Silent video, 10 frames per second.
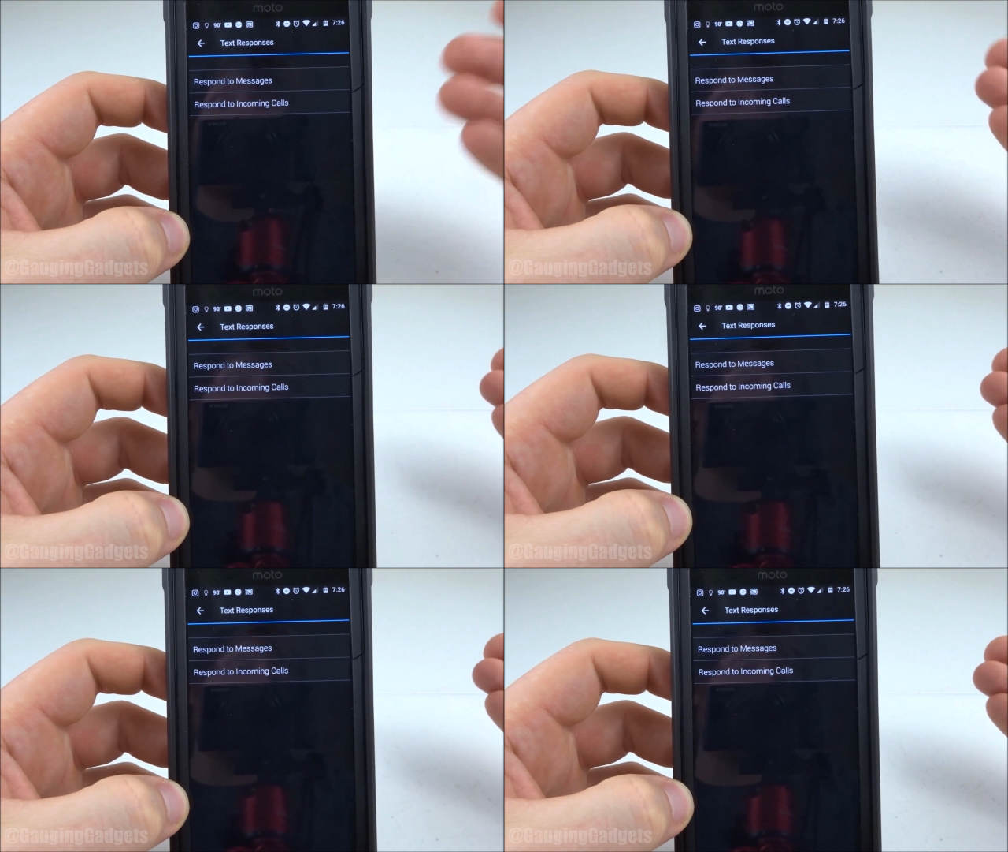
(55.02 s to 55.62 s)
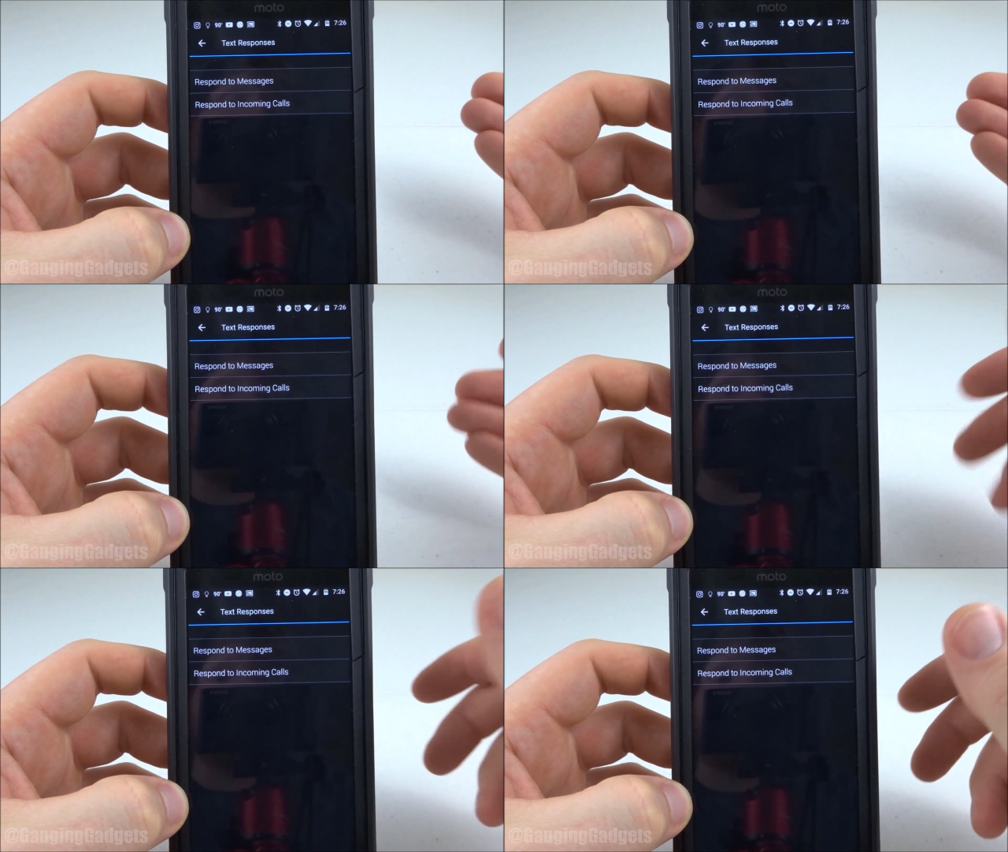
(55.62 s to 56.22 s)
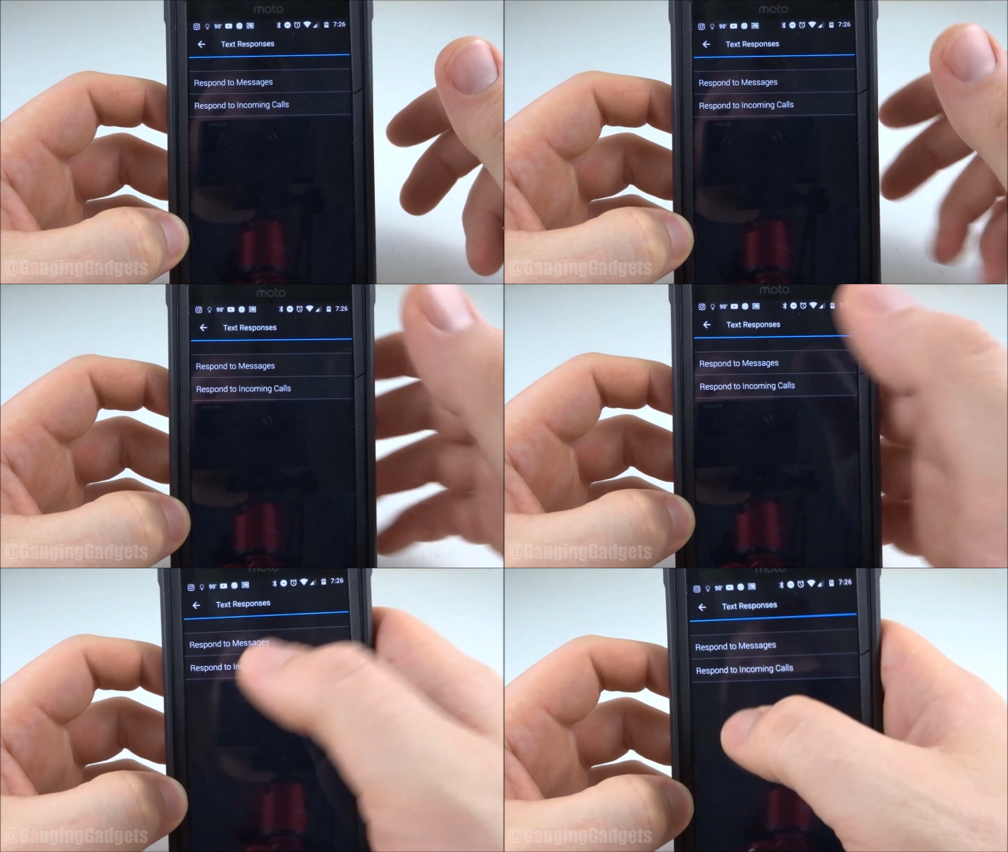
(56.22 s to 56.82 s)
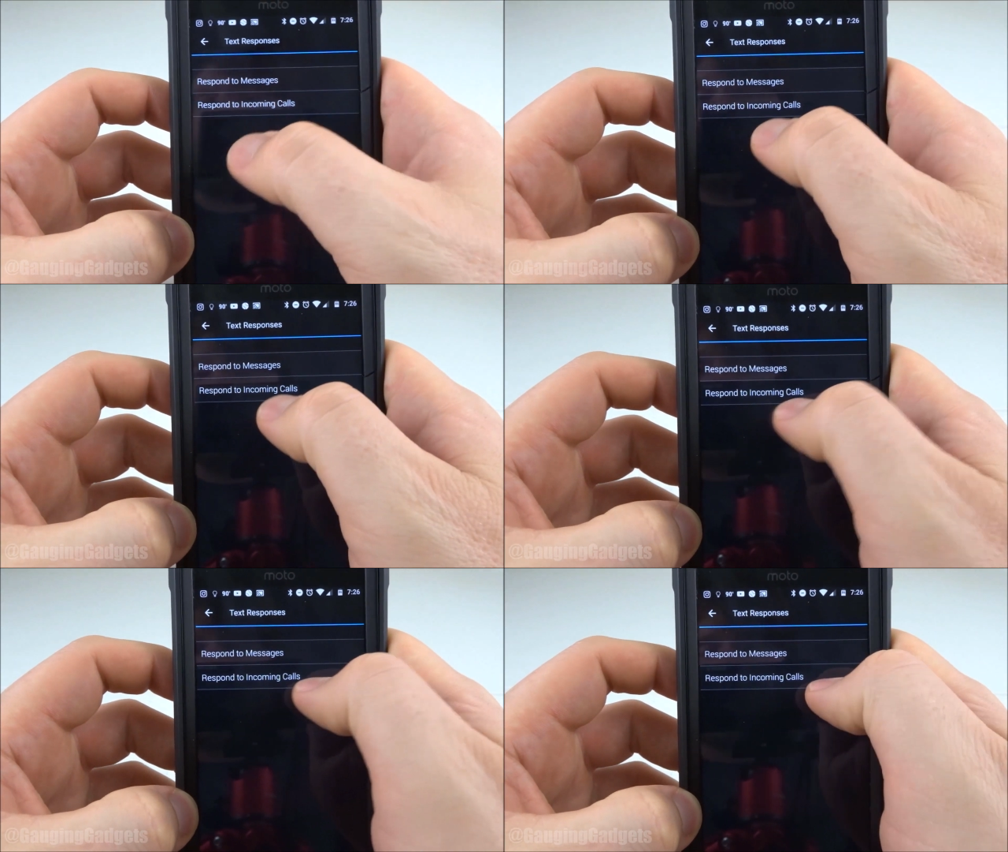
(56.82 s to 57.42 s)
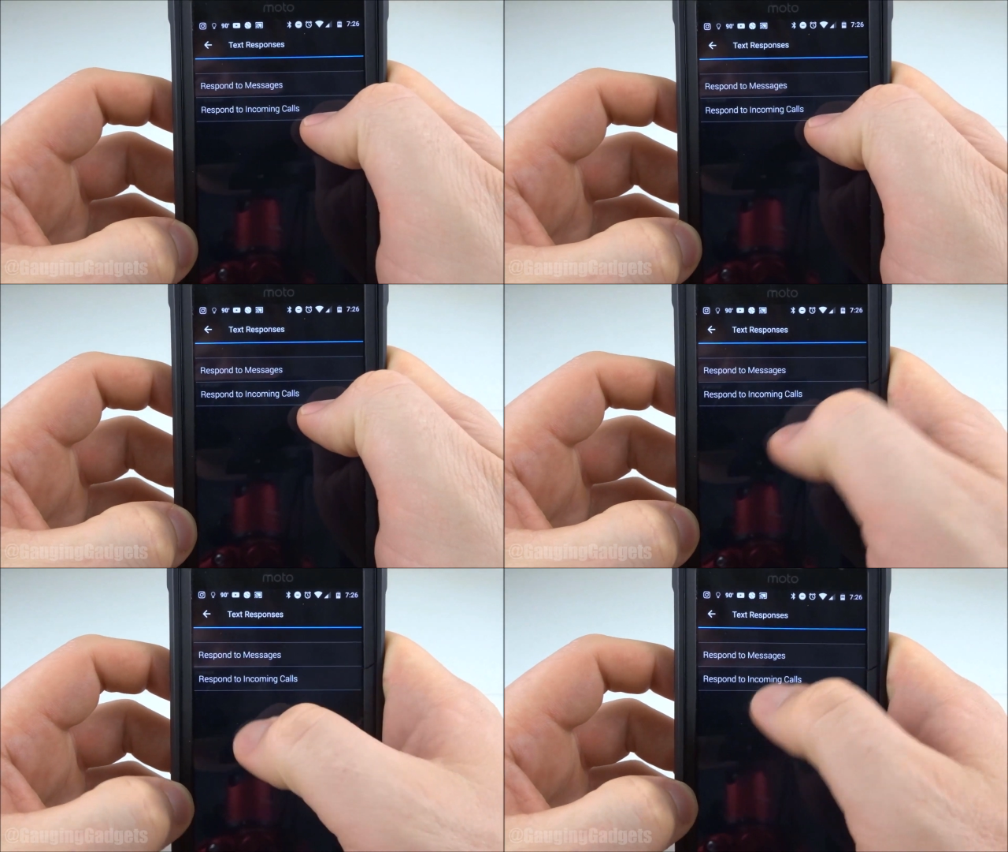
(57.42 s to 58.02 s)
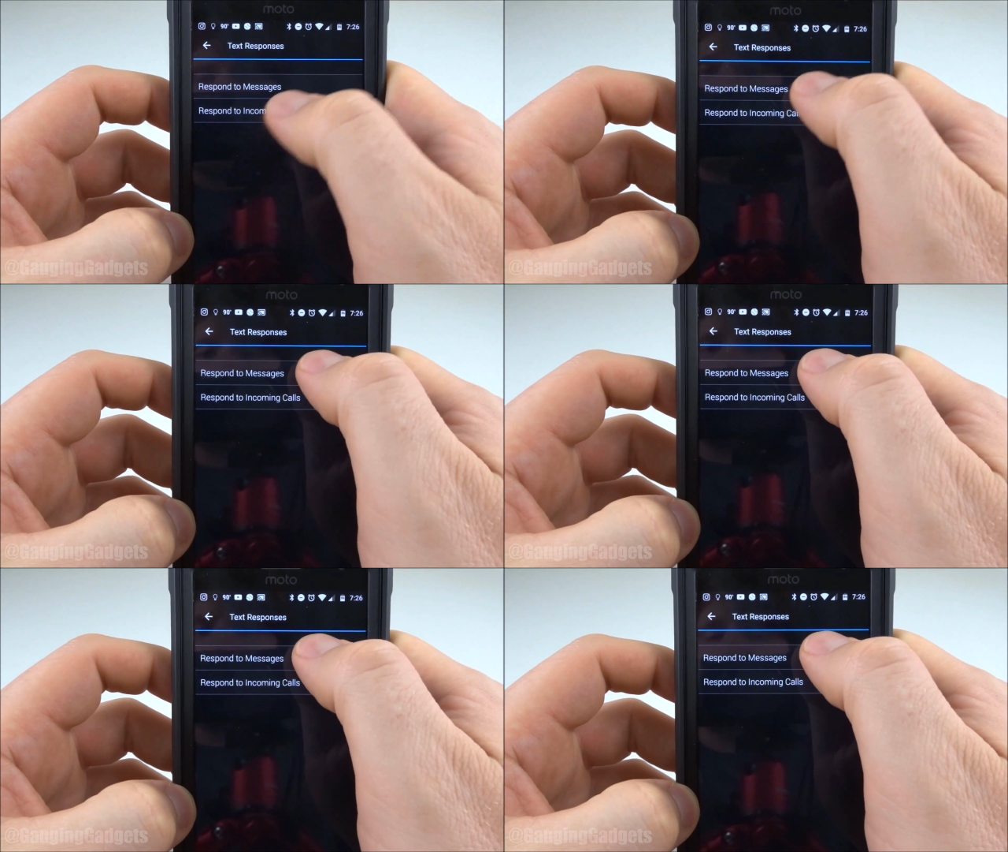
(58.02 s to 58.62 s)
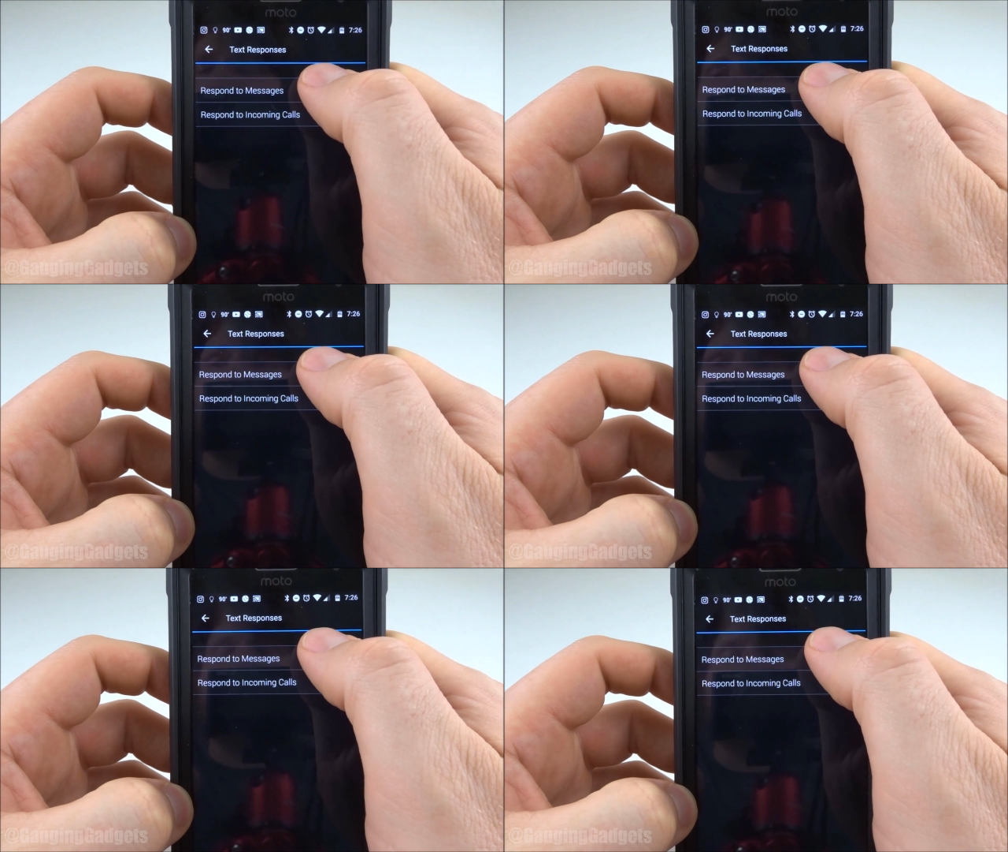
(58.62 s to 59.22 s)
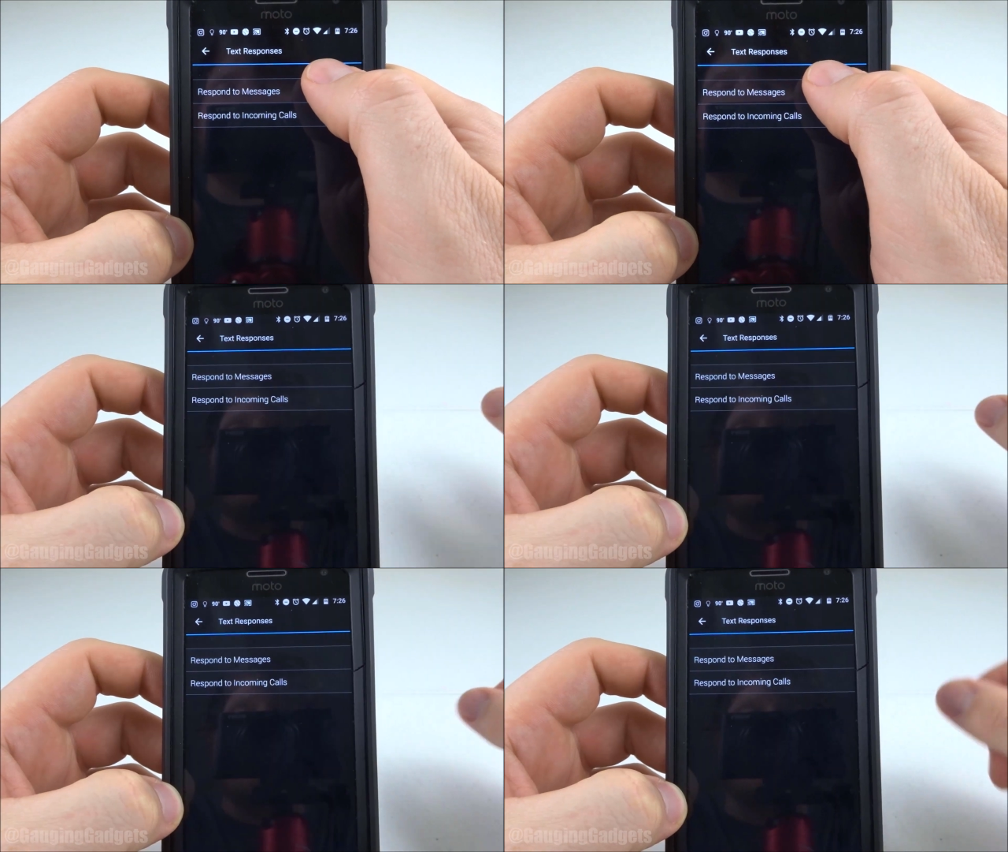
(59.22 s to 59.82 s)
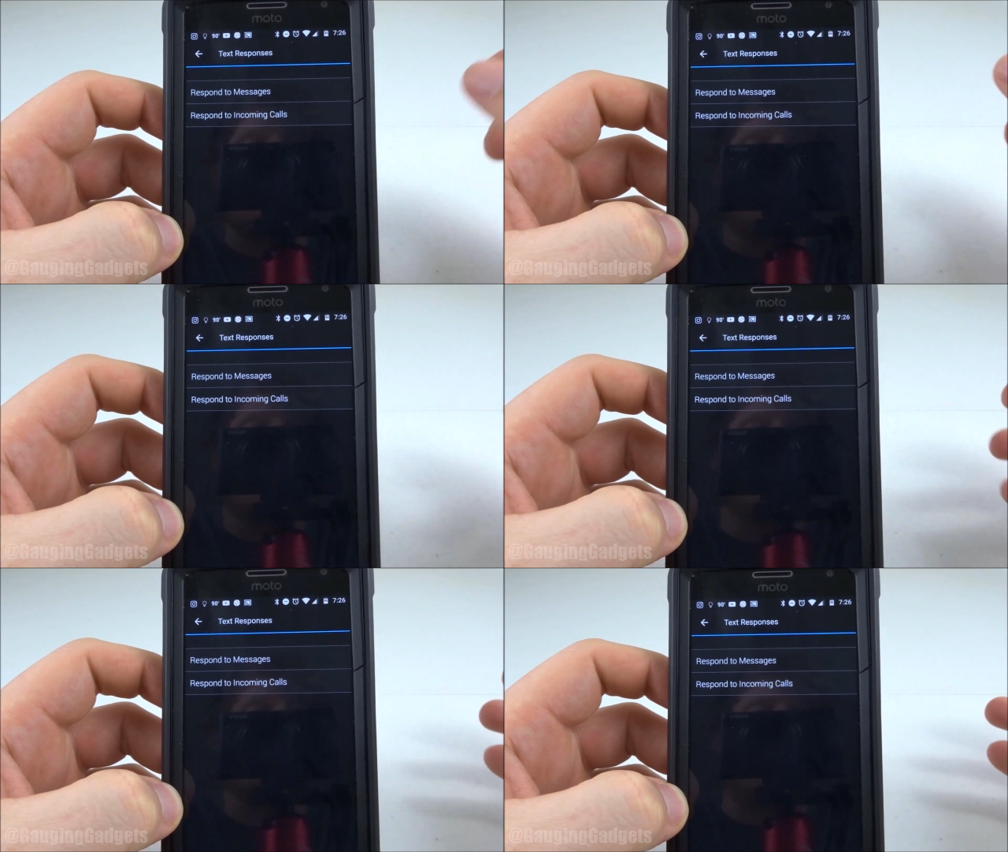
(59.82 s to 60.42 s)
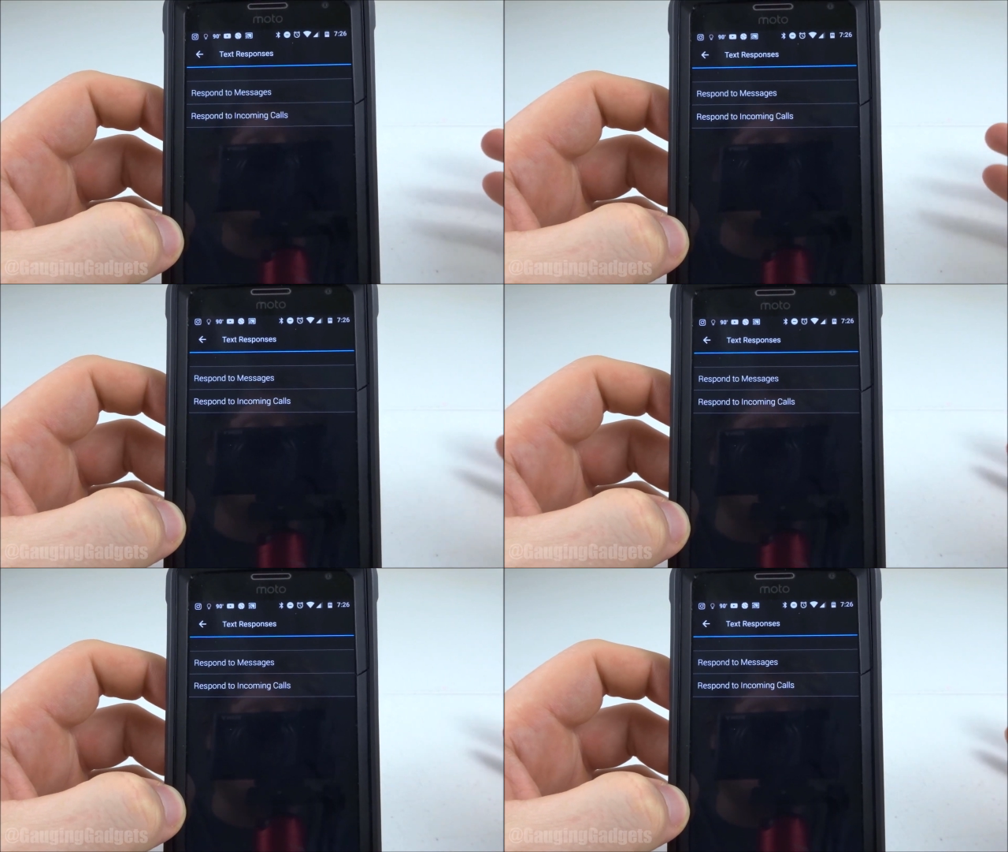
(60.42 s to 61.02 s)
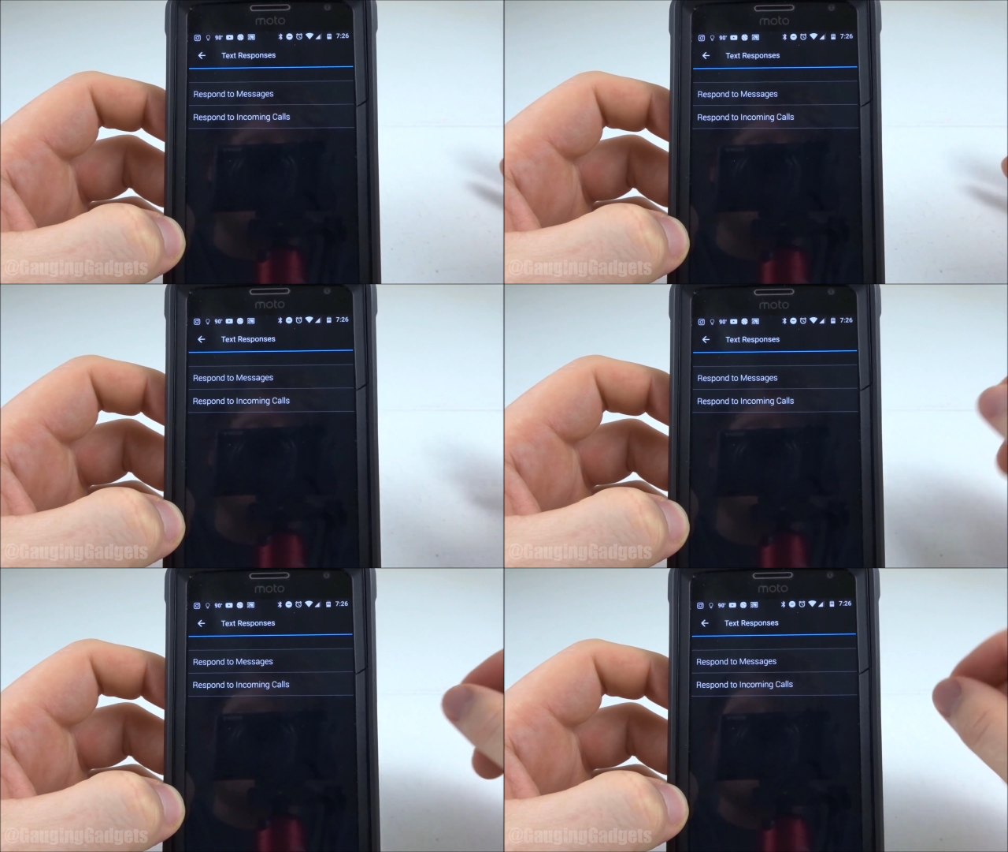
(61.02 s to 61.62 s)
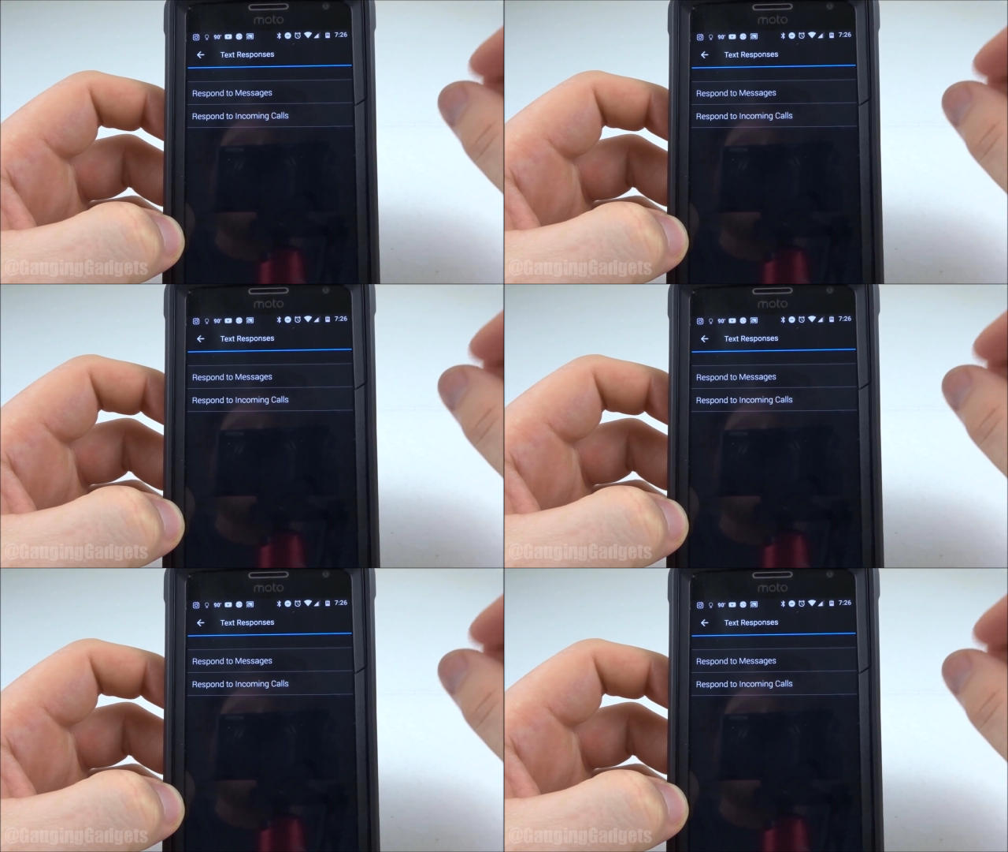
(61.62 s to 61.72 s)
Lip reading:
[unreadable: no face in view]